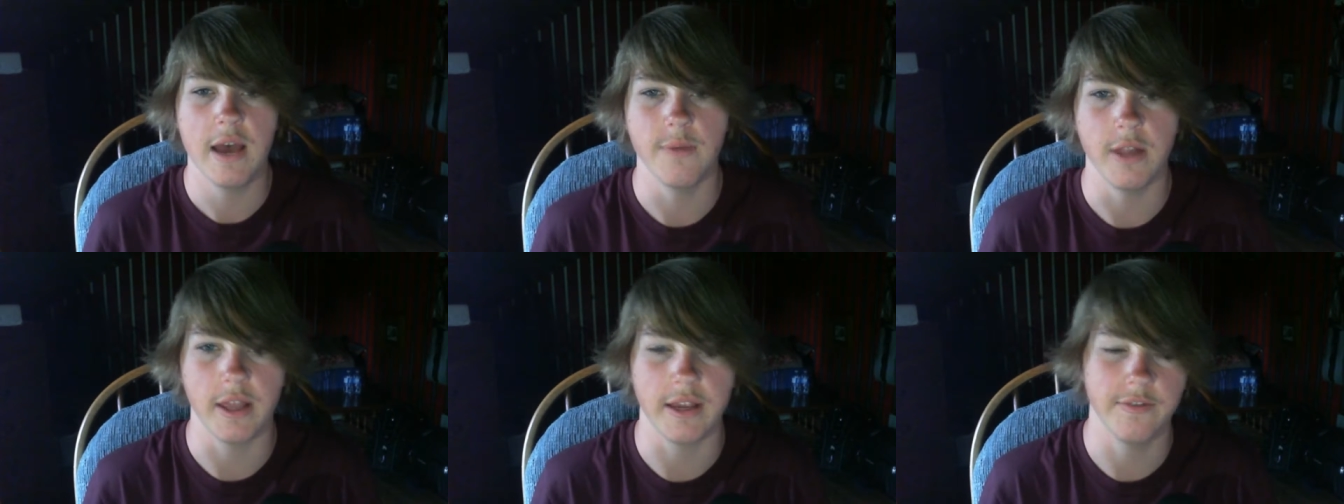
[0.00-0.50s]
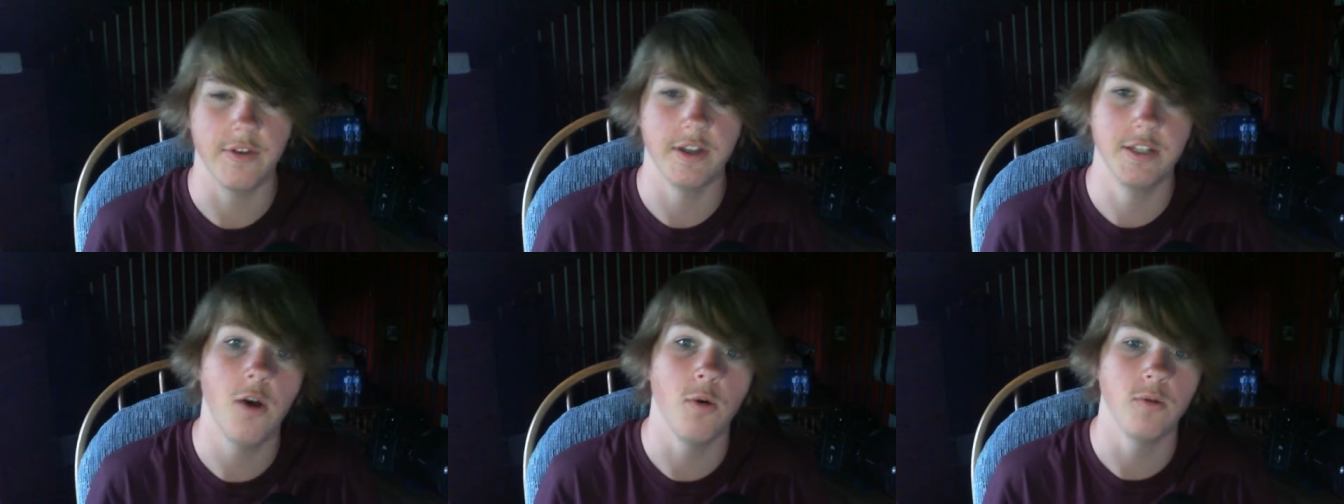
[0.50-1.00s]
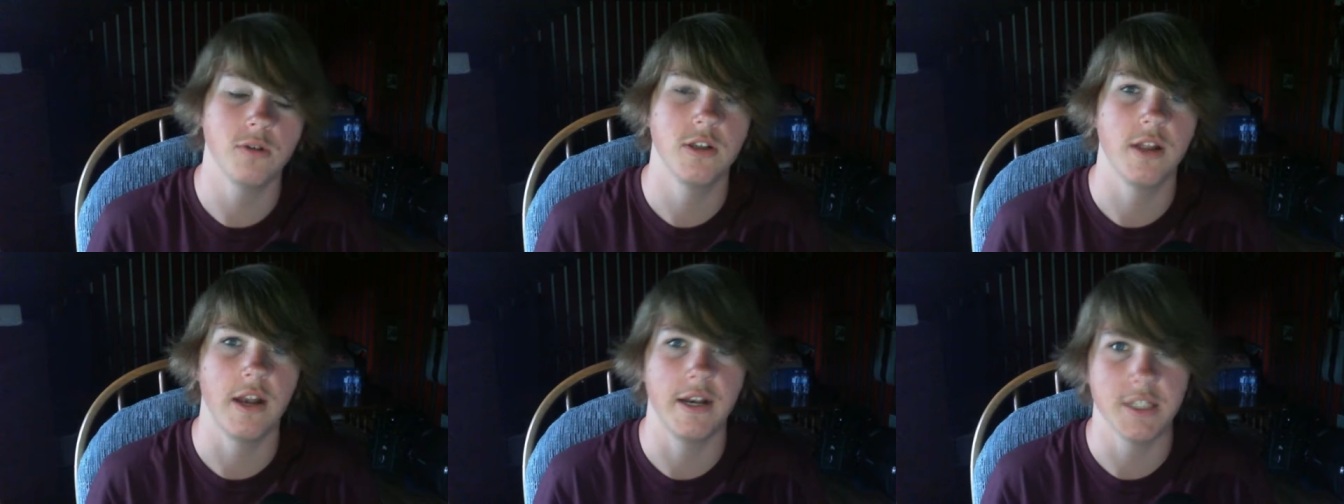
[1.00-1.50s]
But like if I don't,
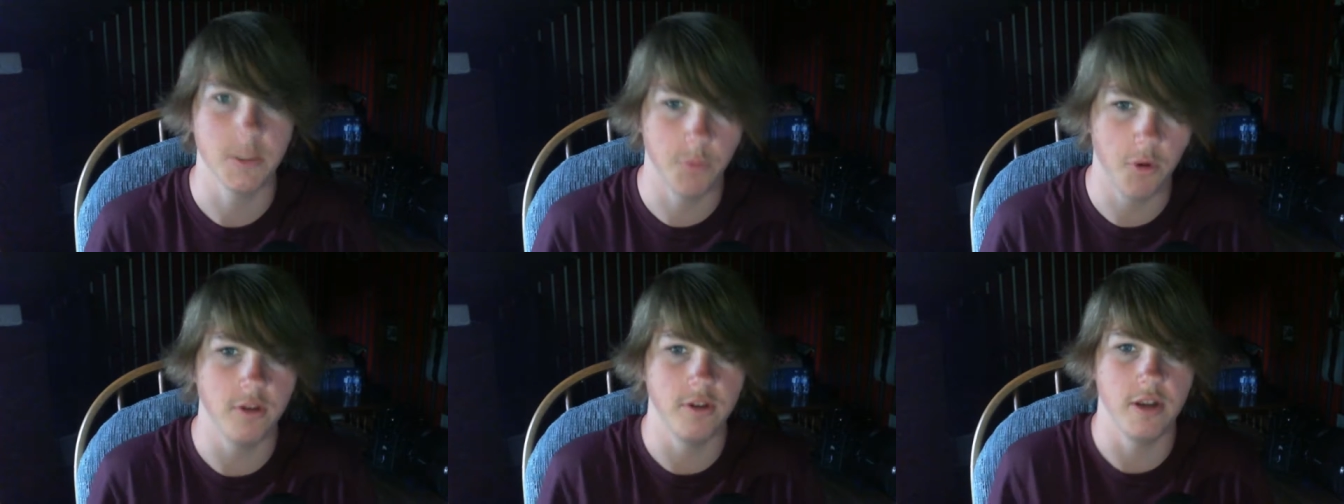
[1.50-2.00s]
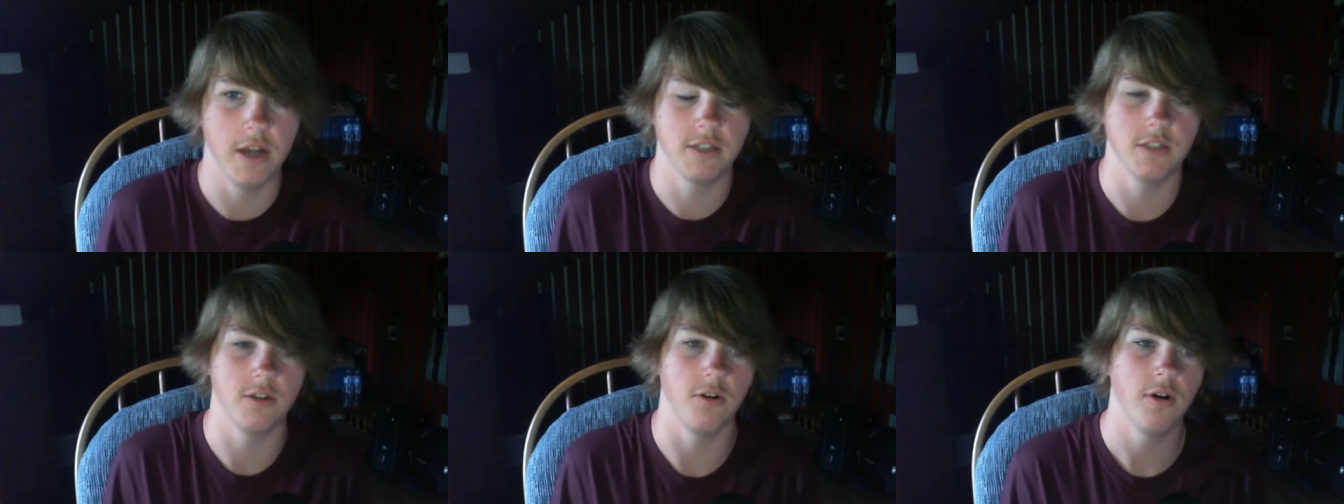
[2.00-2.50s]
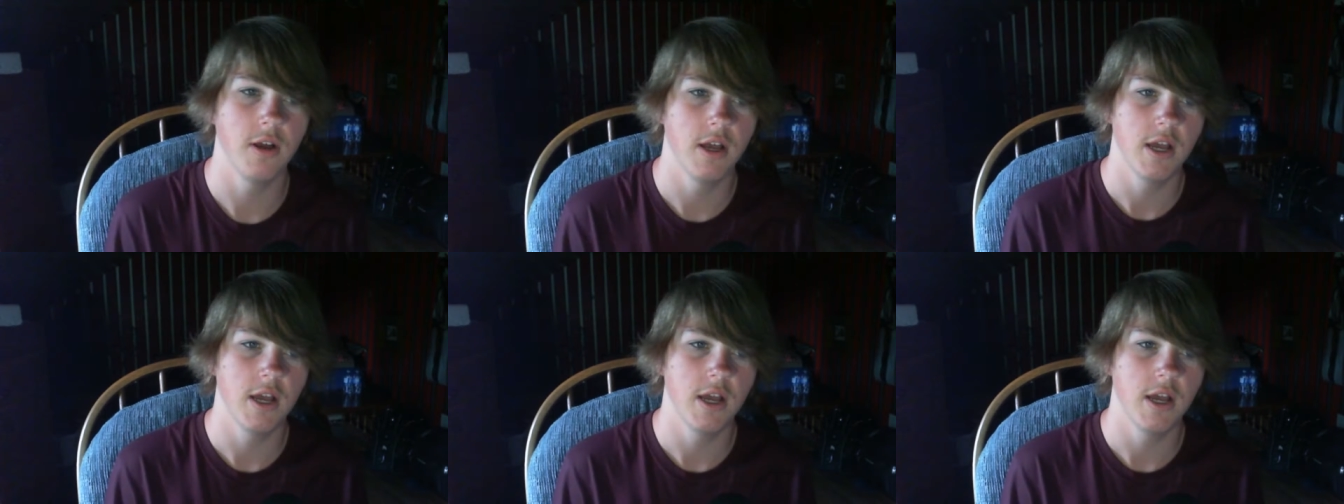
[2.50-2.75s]
then I disappoint you guys. So.